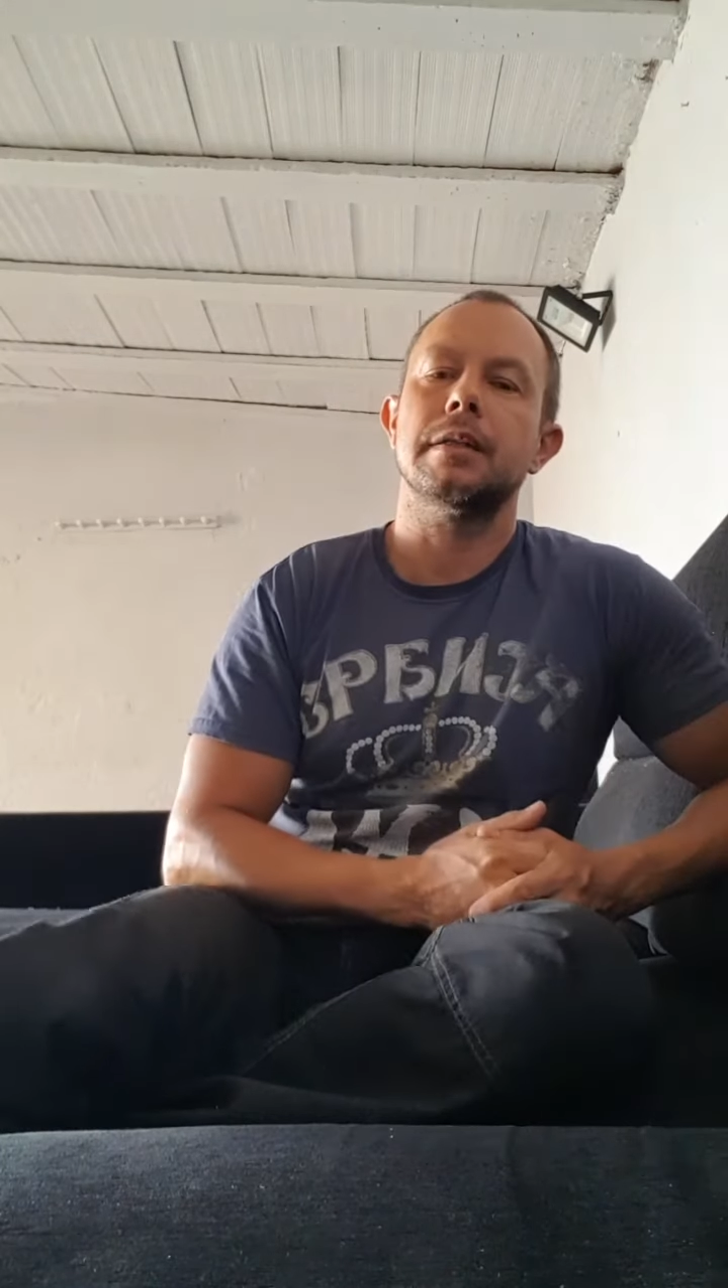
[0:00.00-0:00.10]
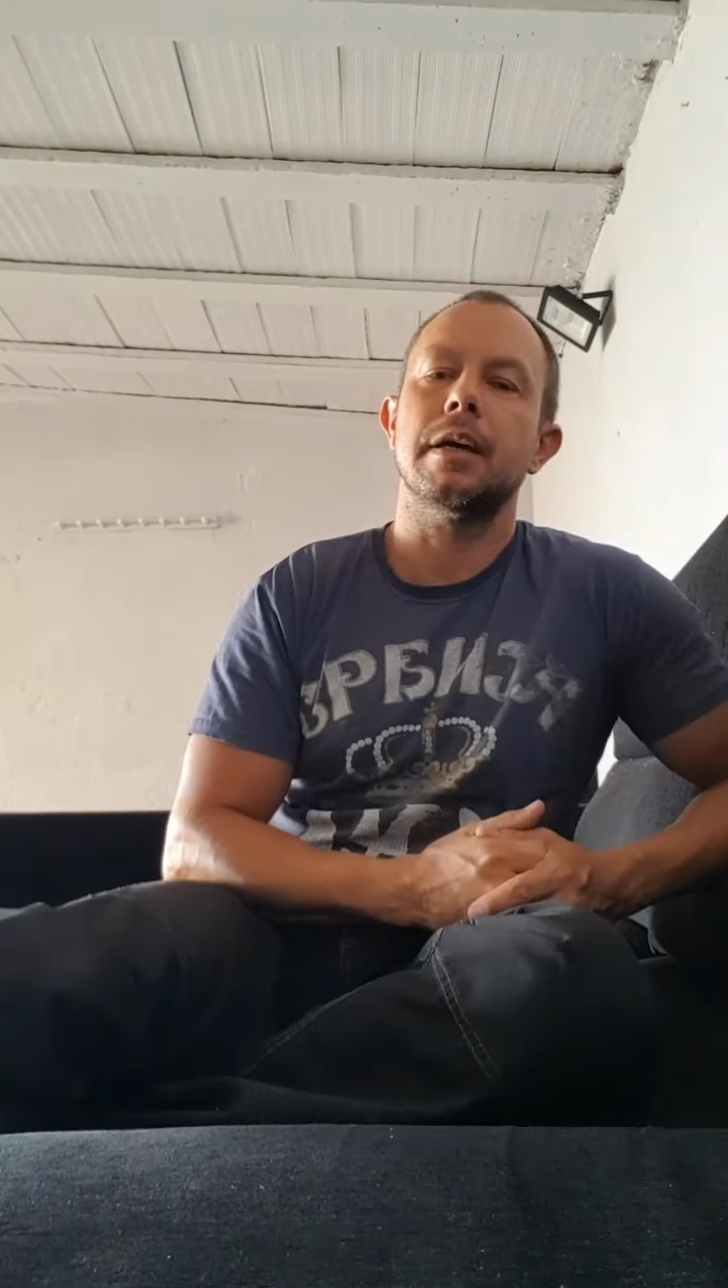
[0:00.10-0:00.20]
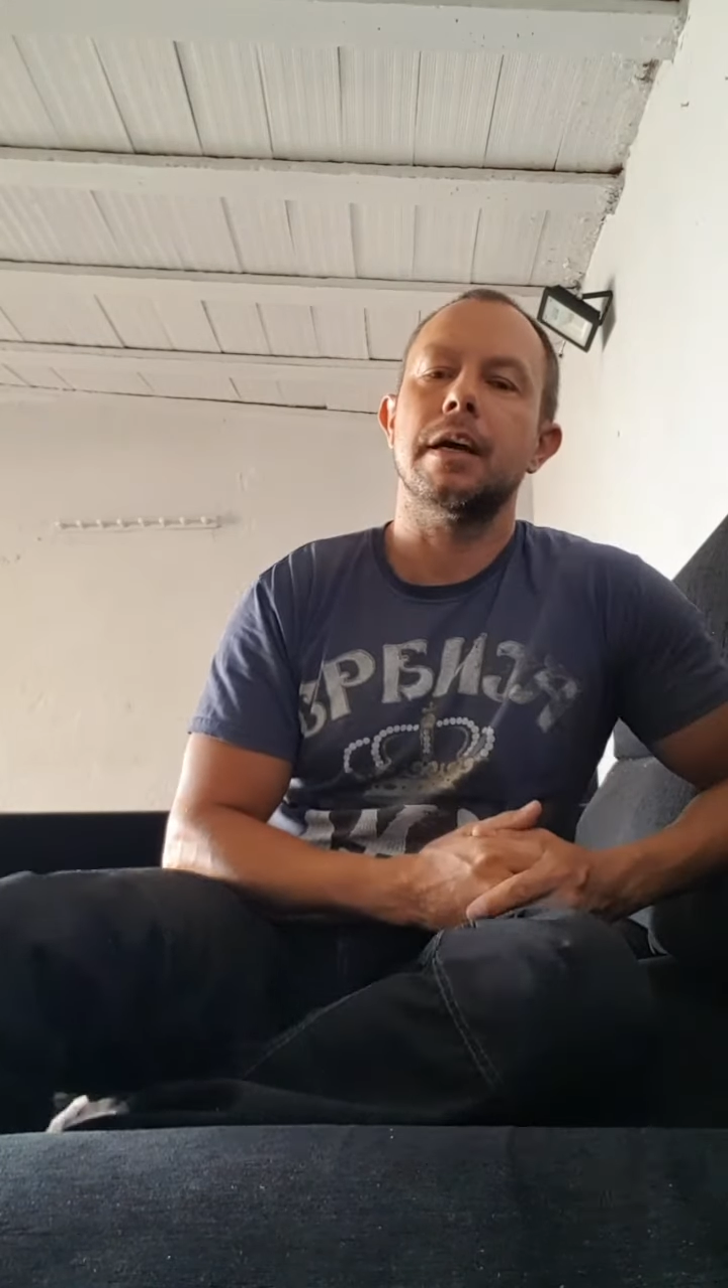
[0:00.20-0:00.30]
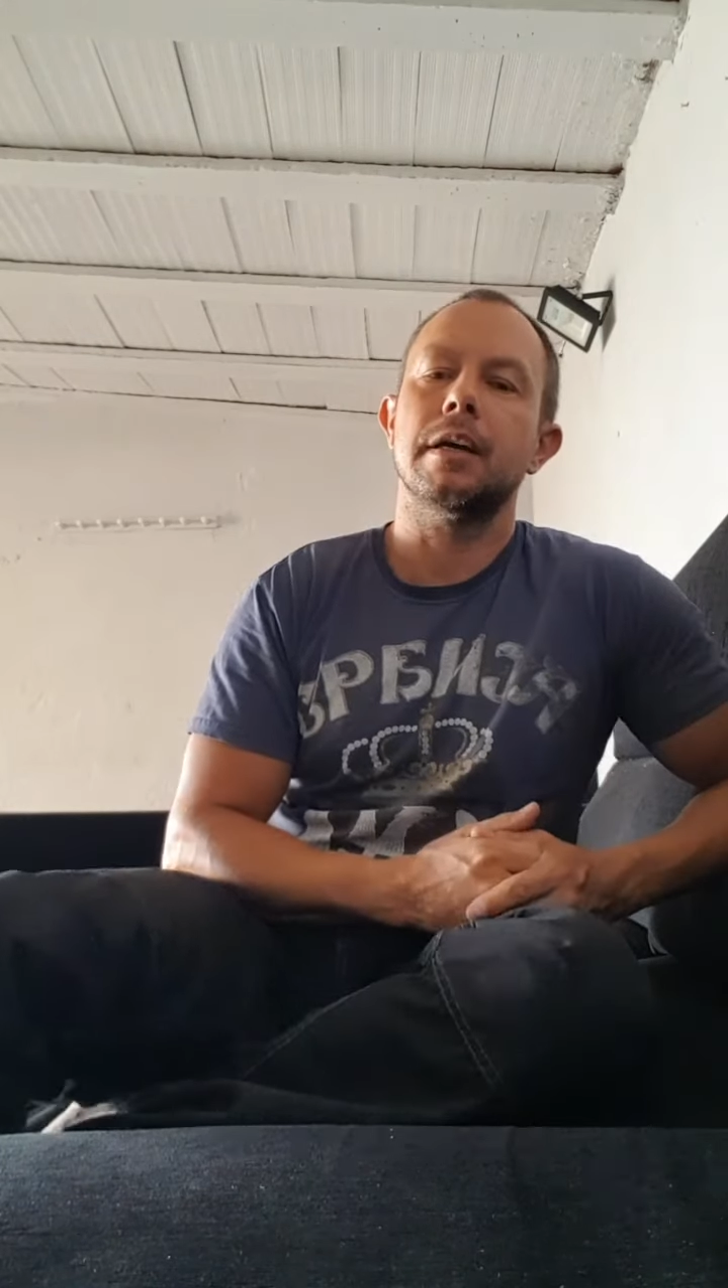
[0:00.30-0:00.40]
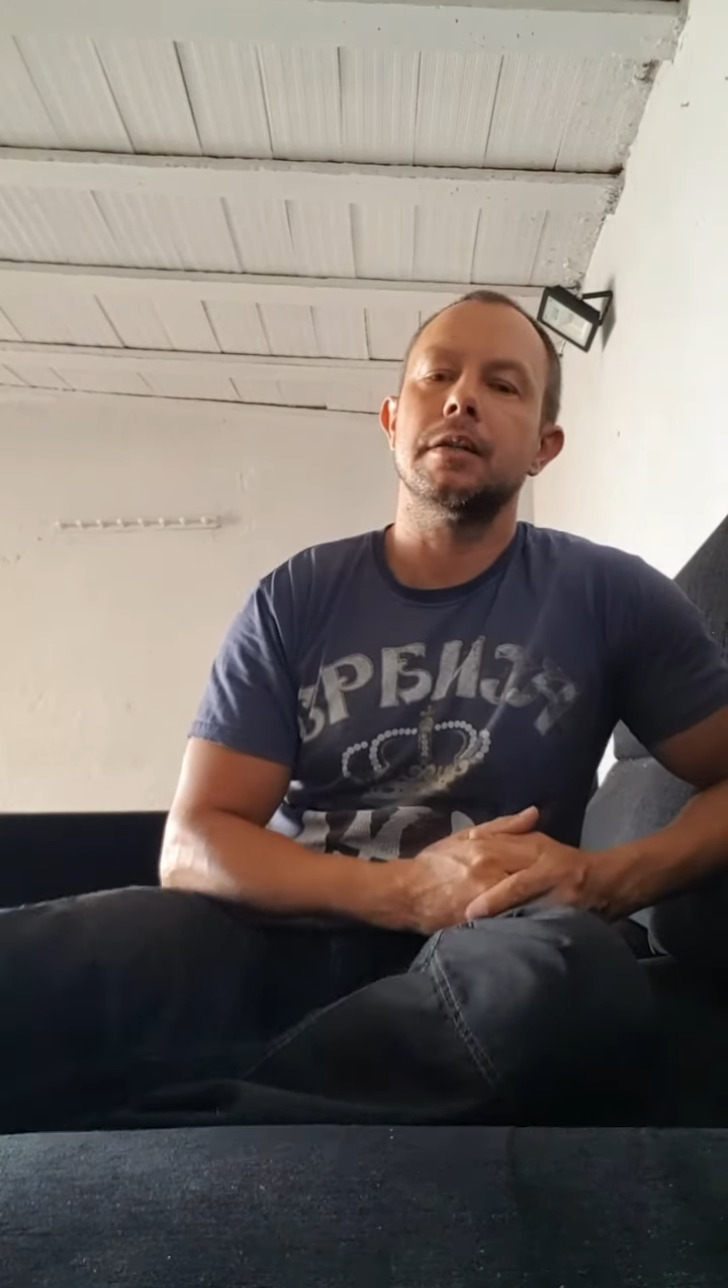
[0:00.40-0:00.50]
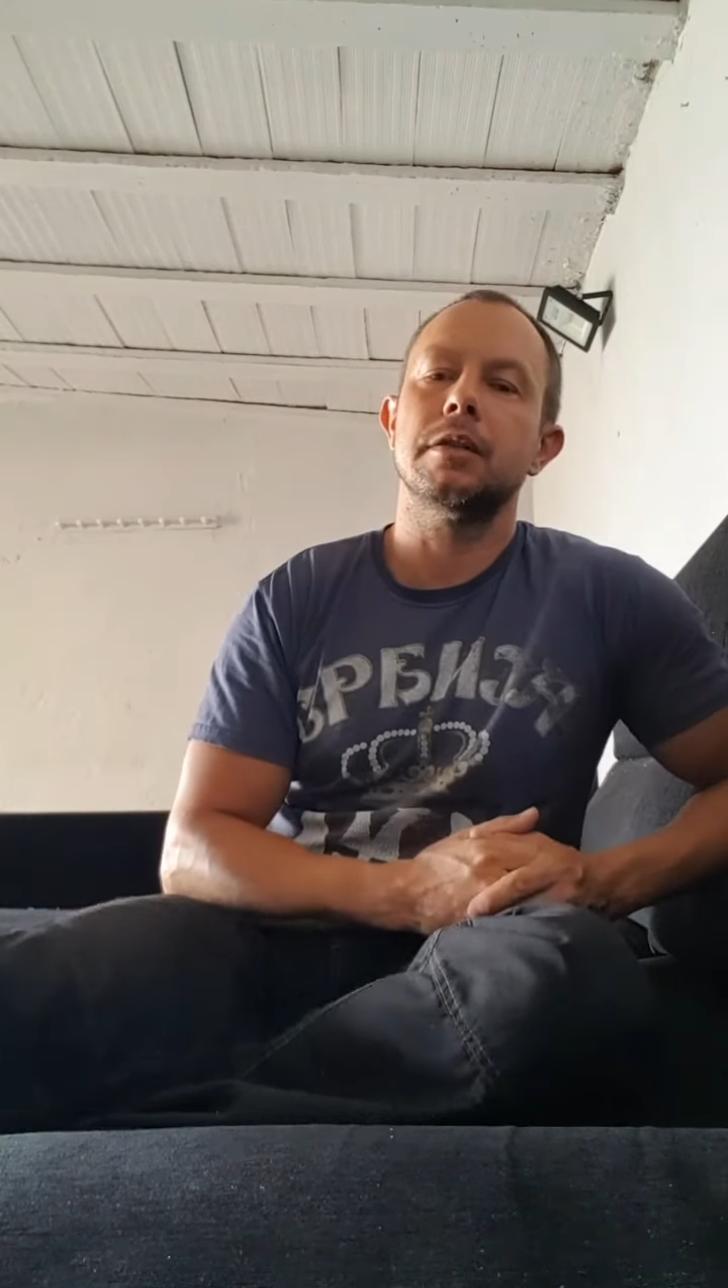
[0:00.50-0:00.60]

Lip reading: and